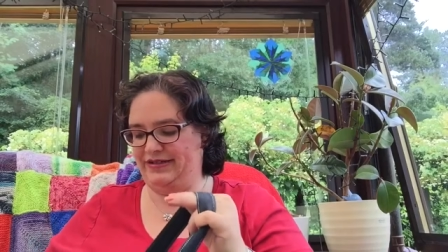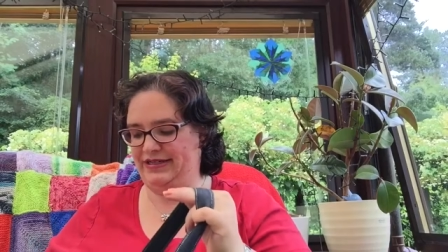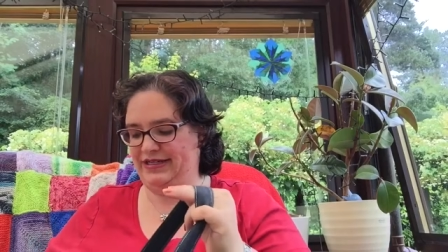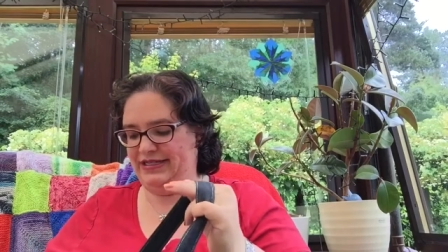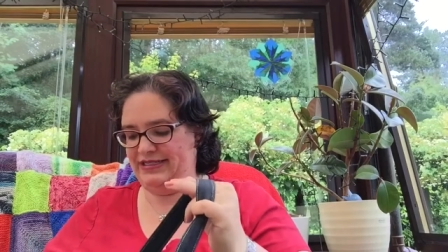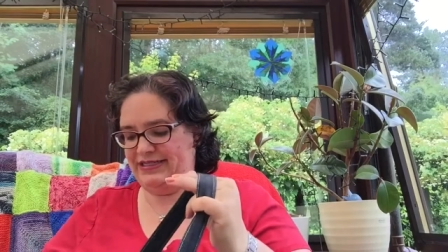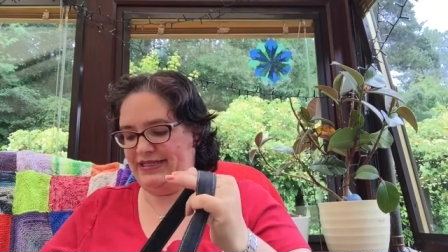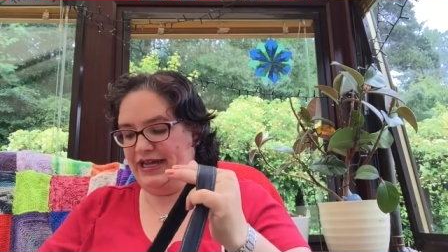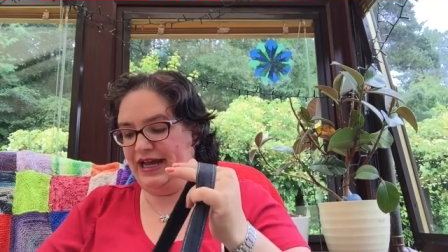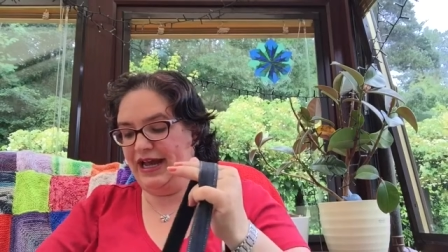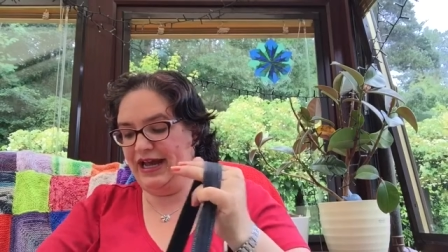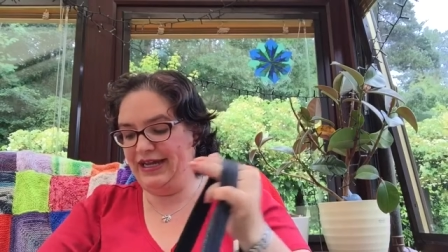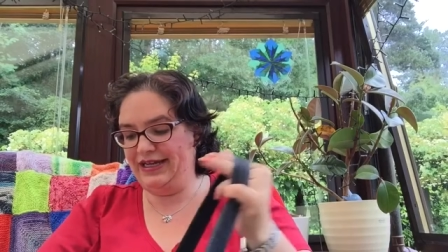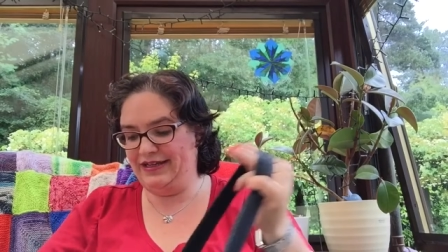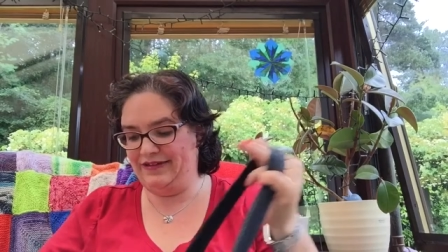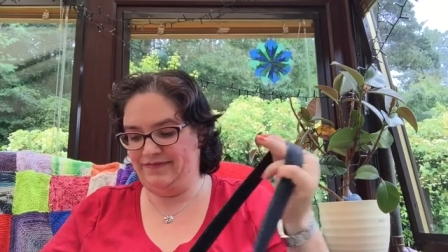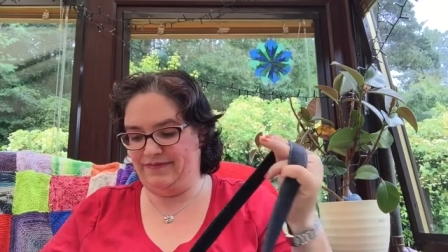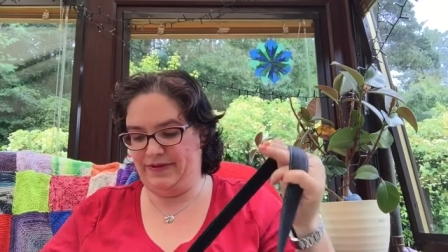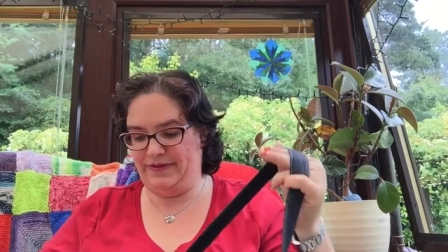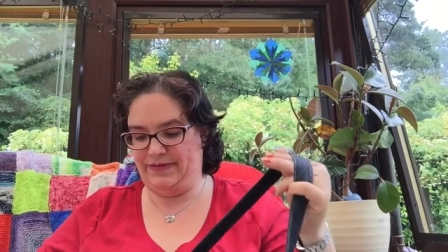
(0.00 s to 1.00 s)
has kind
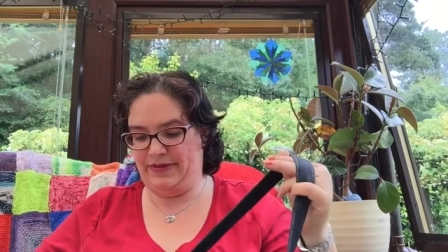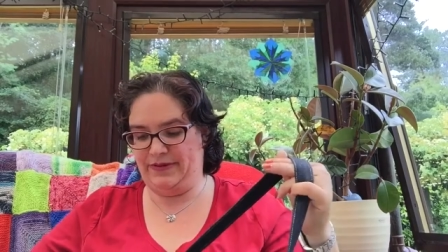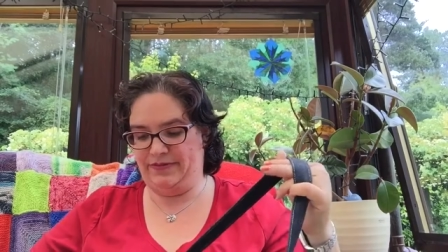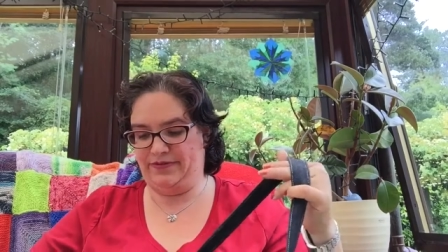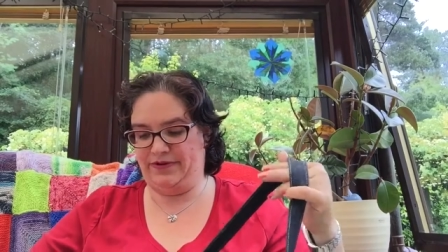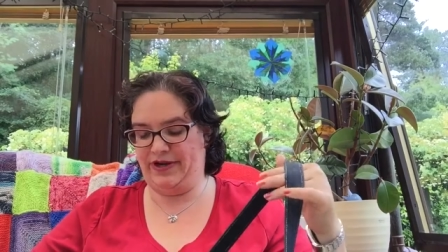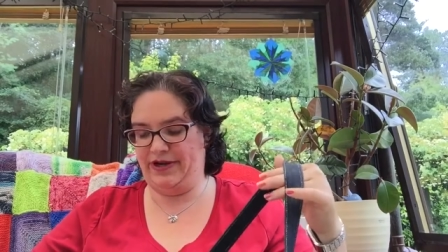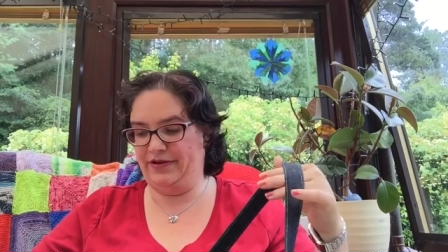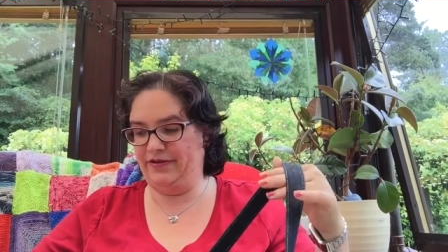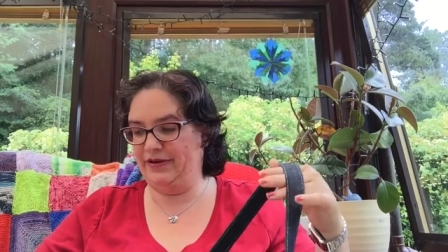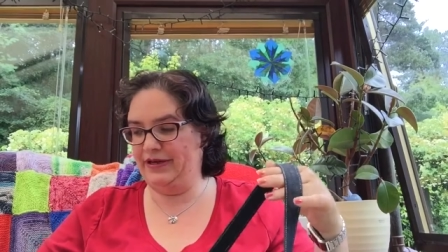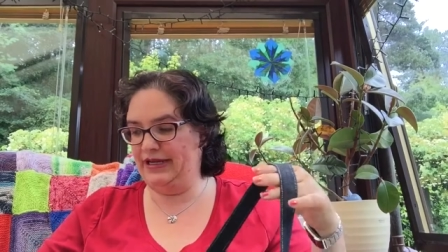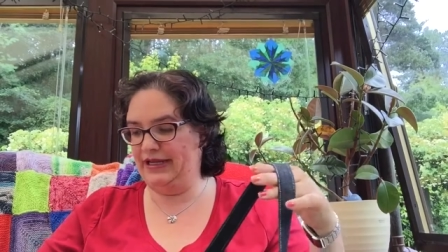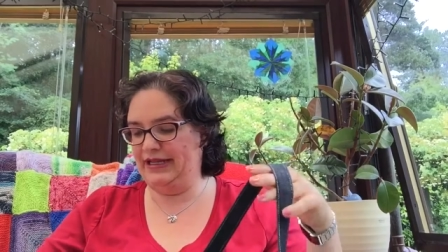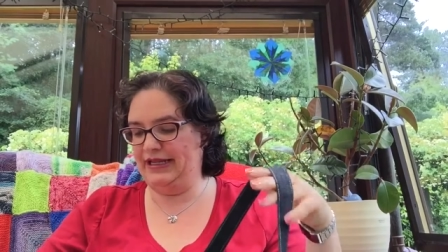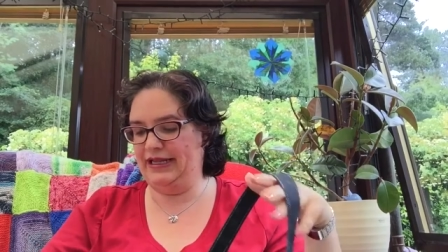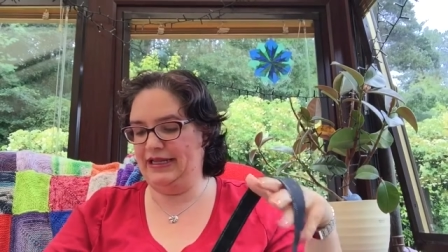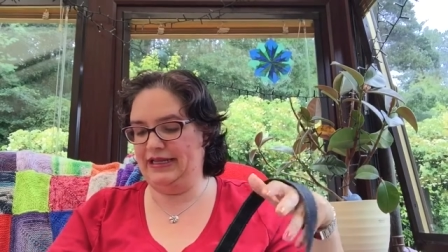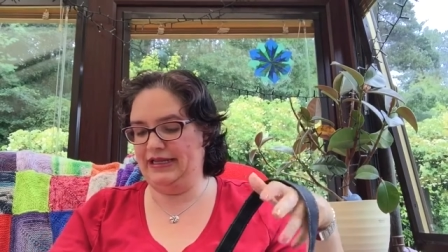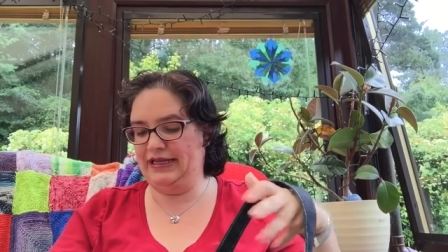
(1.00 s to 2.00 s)
of been my priority
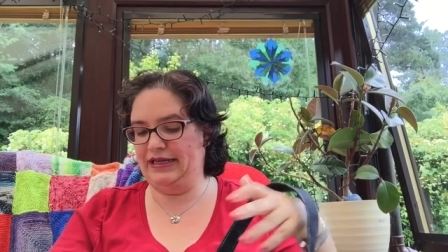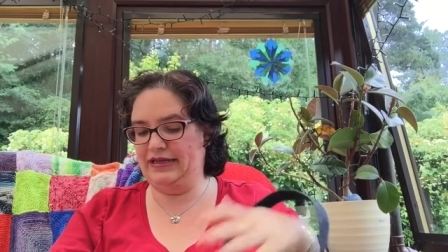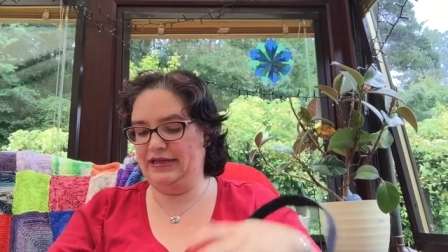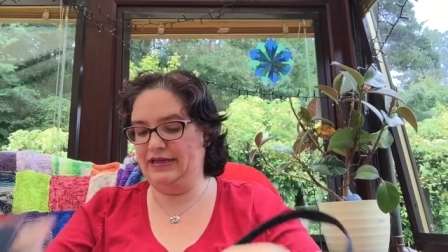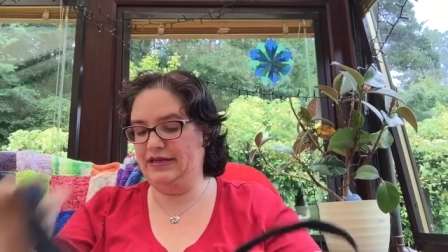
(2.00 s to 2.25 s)
lately.